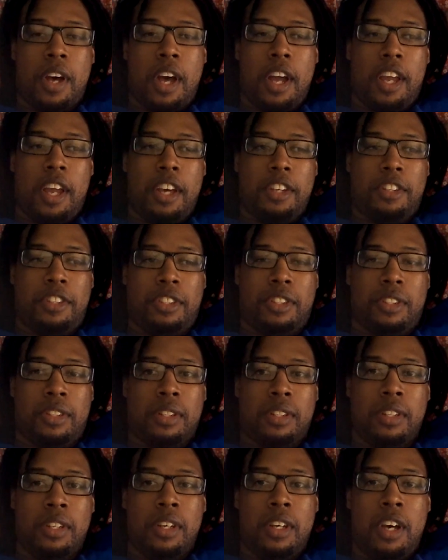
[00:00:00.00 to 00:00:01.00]
I
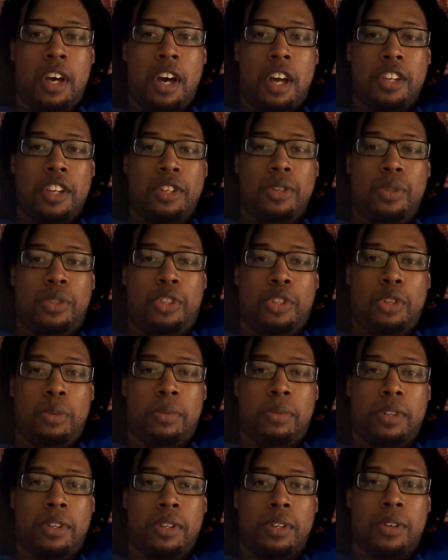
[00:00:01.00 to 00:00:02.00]
guess a
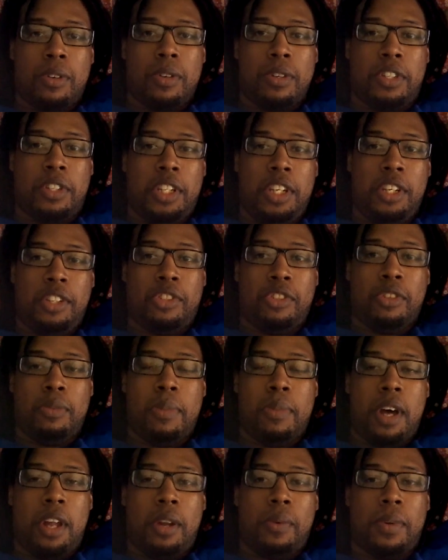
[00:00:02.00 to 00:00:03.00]
YouTuber or teacher
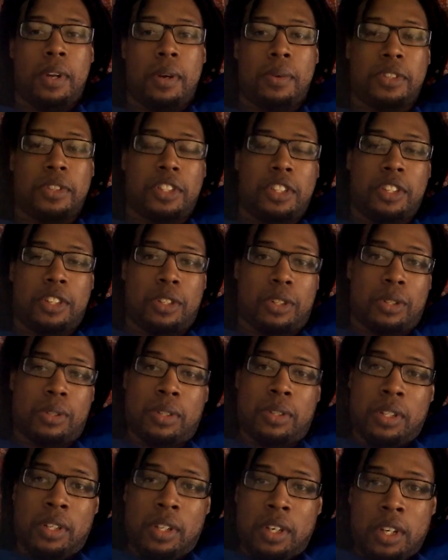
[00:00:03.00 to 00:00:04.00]
about it when I was
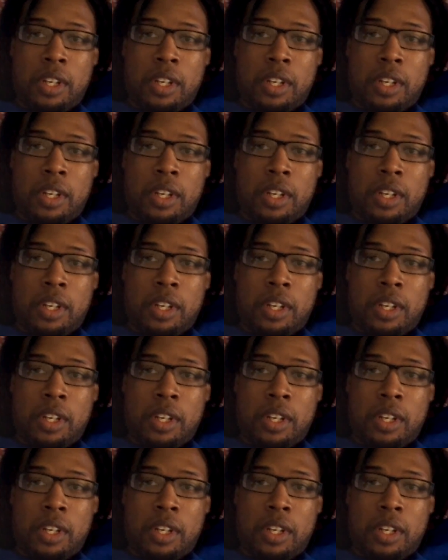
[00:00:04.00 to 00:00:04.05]
still,